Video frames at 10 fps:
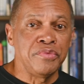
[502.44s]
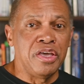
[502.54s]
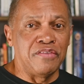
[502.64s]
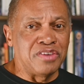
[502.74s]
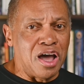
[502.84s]

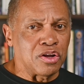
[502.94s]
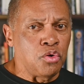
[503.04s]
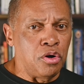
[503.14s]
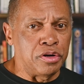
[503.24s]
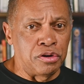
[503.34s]
If not
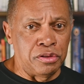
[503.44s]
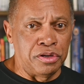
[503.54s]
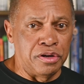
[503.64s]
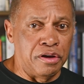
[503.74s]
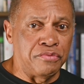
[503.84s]
caught
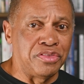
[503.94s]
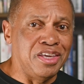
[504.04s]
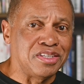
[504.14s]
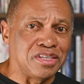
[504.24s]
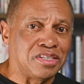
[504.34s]
early enough,
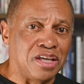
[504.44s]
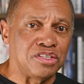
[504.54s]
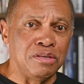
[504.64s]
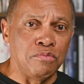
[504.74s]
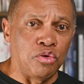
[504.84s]
these
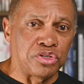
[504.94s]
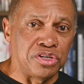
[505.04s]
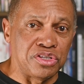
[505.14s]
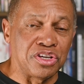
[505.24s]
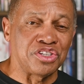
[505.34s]
intense
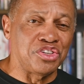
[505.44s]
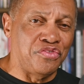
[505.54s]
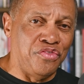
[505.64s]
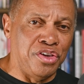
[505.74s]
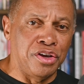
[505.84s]
emotions, such as
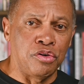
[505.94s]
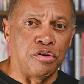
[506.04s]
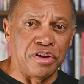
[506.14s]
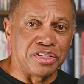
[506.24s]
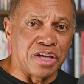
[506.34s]
fear
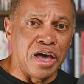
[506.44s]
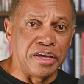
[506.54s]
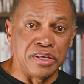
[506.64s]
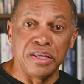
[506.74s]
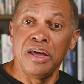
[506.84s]
or
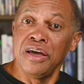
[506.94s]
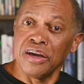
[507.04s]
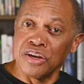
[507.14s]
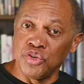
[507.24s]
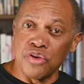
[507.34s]
anxiety,
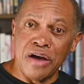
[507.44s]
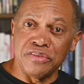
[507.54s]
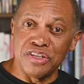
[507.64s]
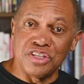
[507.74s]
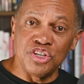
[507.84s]
can
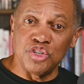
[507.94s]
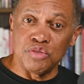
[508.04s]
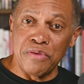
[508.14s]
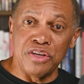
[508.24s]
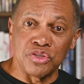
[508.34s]
drive
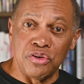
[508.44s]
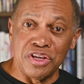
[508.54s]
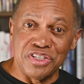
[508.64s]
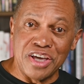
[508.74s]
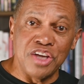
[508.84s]
decisions based on
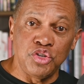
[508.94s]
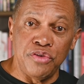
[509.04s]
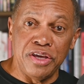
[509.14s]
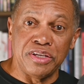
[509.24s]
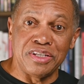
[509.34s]

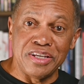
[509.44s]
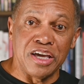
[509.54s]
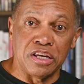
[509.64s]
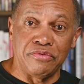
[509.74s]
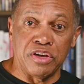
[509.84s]
exaggerated
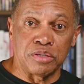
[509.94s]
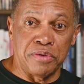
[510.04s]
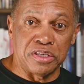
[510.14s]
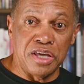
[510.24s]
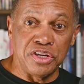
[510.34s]
negative
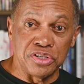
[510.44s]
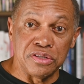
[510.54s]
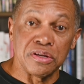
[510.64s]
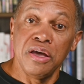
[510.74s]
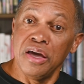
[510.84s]

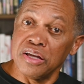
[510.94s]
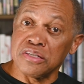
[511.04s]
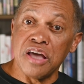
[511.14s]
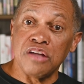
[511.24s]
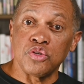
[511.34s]
expectations.
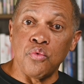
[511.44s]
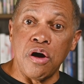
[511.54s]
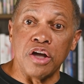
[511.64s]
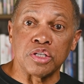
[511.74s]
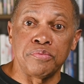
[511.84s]
It's sad to
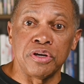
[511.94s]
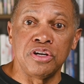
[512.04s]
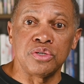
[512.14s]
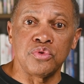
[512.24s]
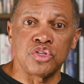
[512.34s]
watch
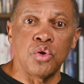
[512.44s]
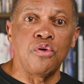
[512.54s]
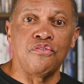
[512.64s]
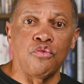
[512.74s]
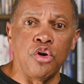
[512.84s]
because it was
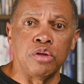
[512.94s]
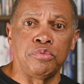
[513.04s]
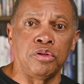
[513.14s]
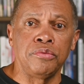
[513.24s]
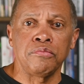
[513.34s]
so
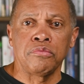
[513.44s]
avoidable.